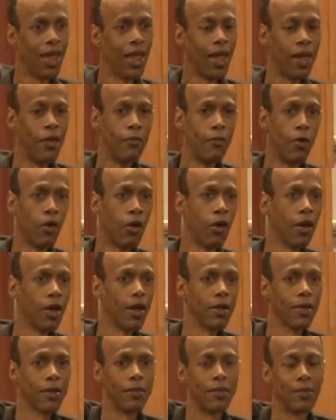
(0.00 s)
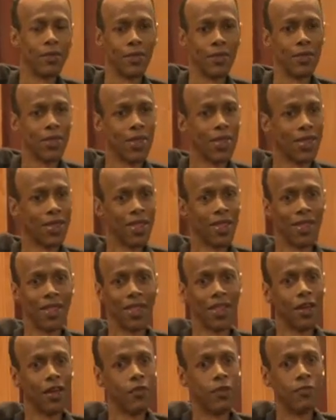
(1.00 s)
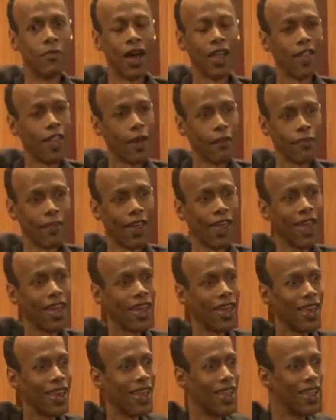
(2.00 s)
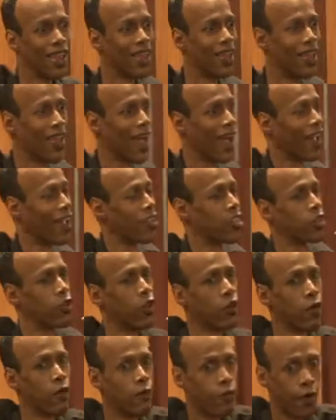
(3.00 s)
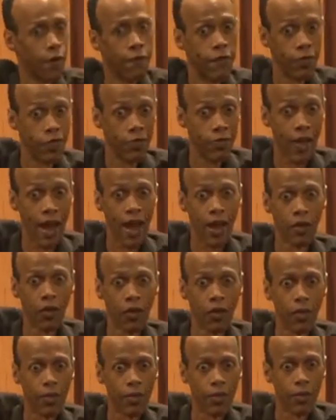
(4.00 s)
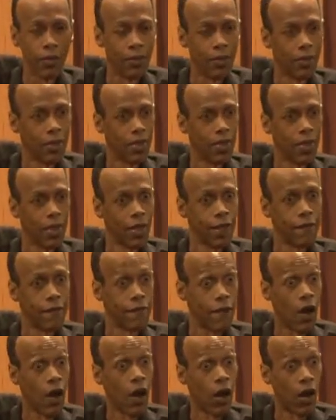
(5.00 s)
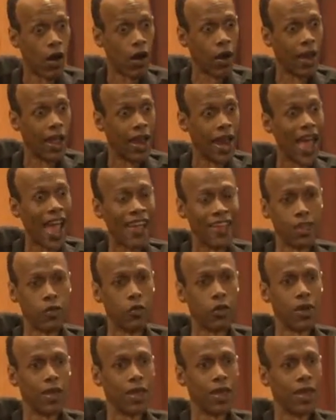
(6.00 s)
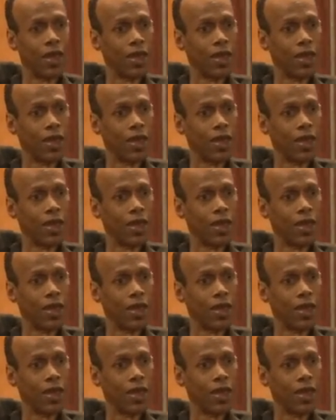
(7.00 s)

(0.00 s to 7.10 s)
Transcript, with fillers: And boy, with my left hand, I could throw a perfect spiral, far and accurate.